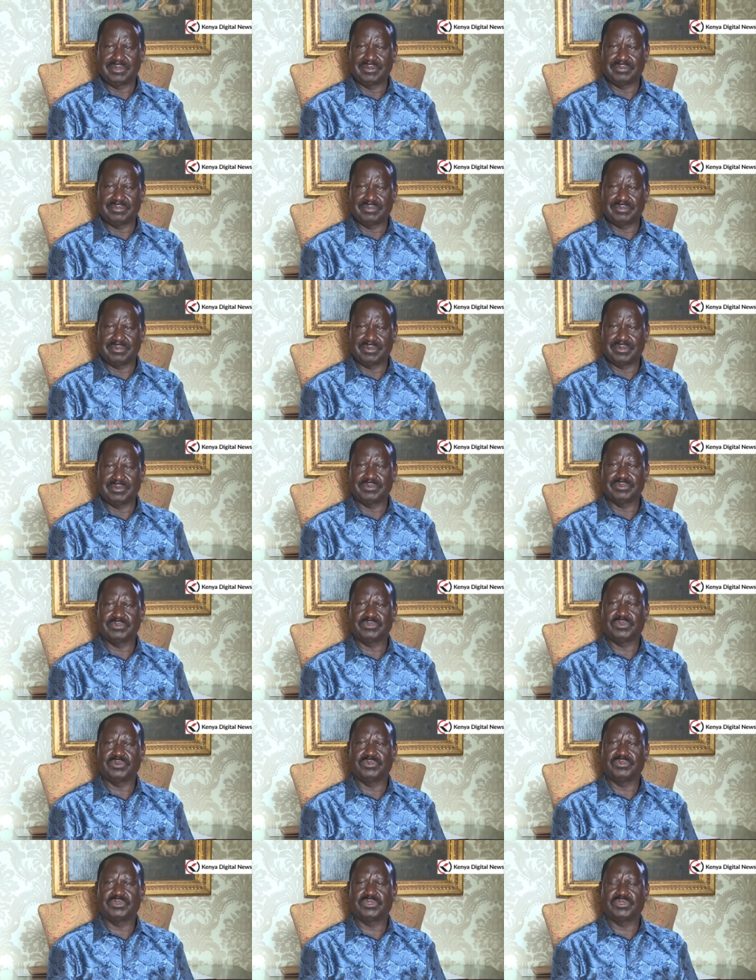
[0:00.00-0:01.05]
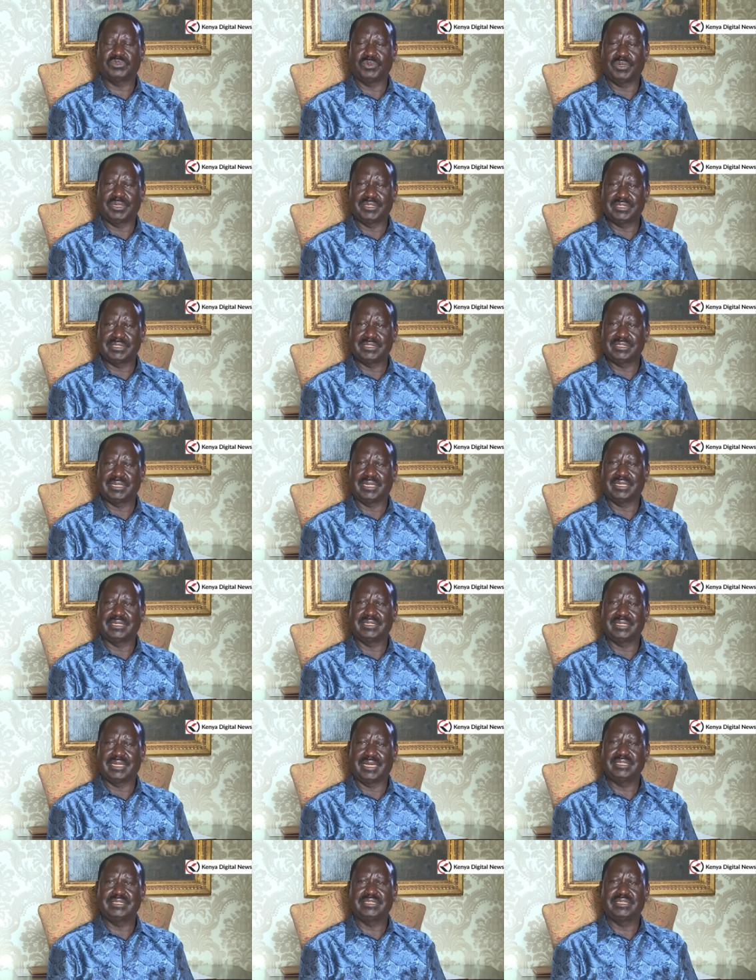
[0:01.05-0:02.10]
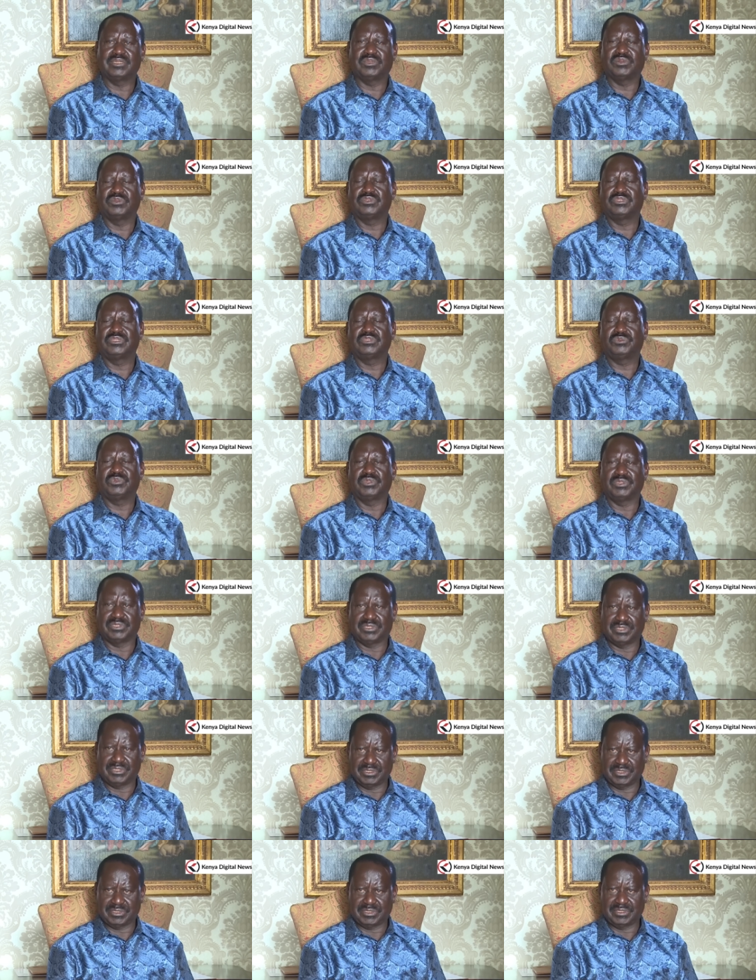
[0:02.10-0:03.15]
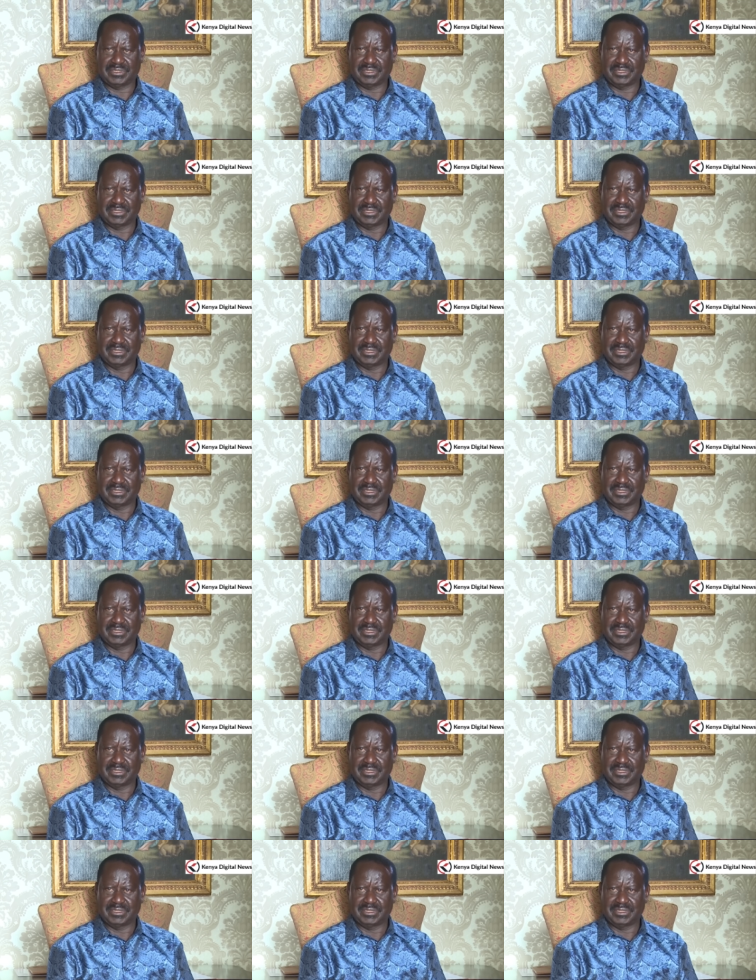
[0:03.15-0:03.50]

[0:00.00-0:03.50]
uh, to 290 constituencies